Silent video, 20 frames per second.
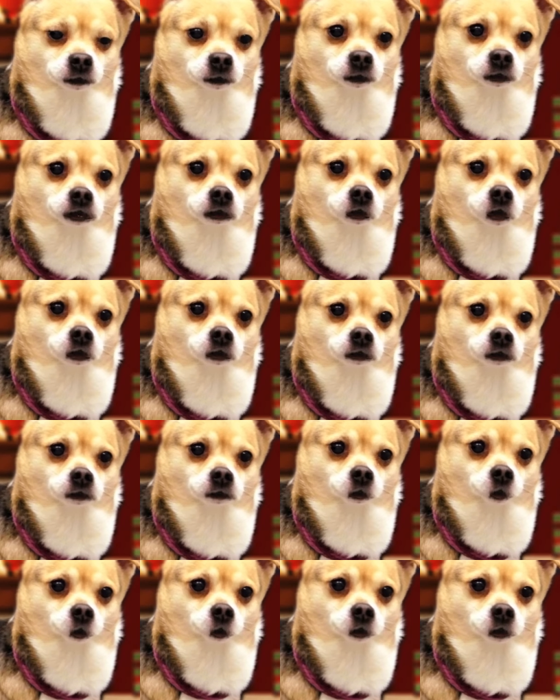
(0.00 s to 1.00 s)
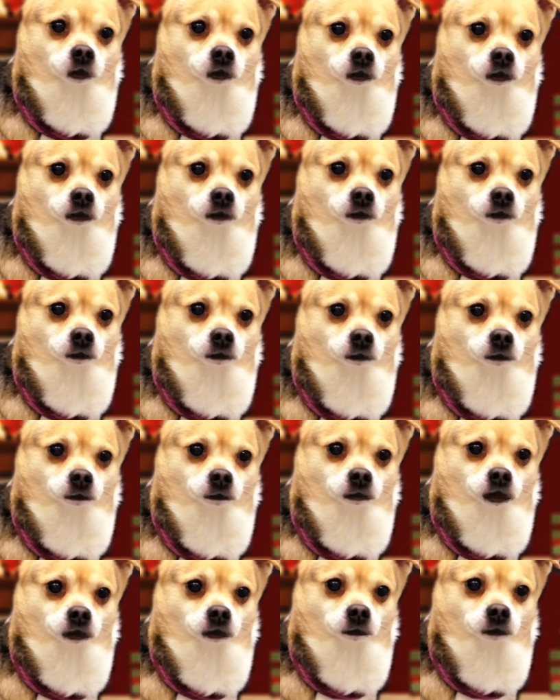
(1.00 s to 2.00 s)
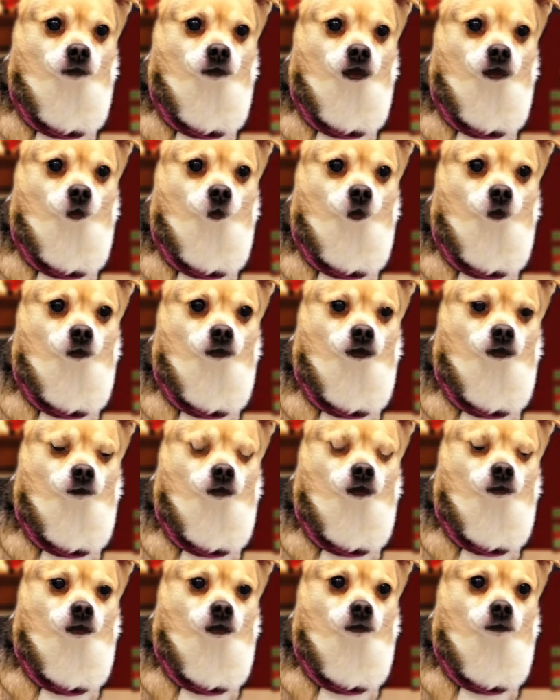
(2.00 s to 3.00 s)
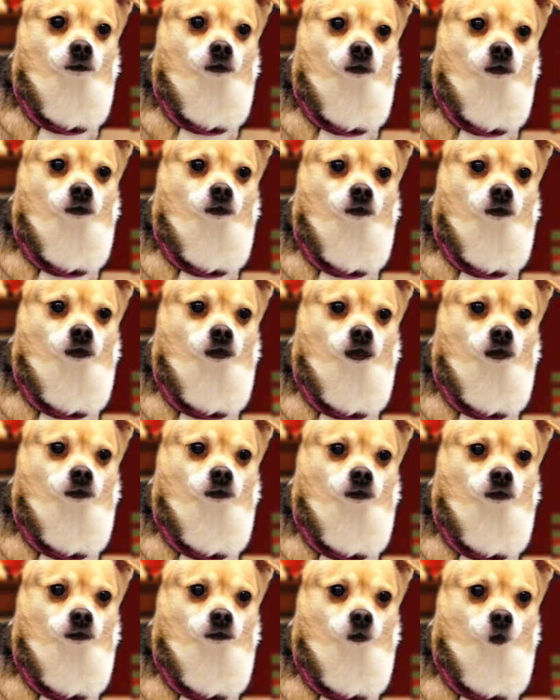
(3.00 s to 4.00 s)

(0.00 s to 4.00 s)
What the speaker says: It's Toby here. I hope everyone's having a wonderful,